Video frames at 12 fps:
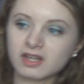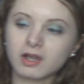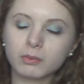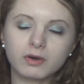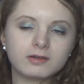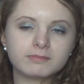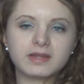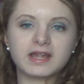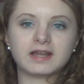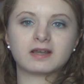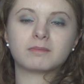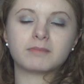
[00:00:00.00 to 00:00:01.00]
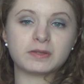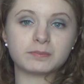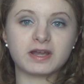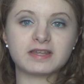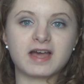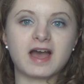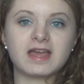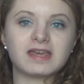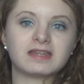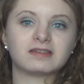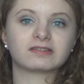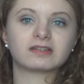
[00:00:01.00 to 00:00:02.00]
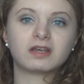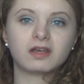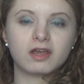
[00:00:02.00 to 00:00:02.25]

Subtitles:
And what I mean by that is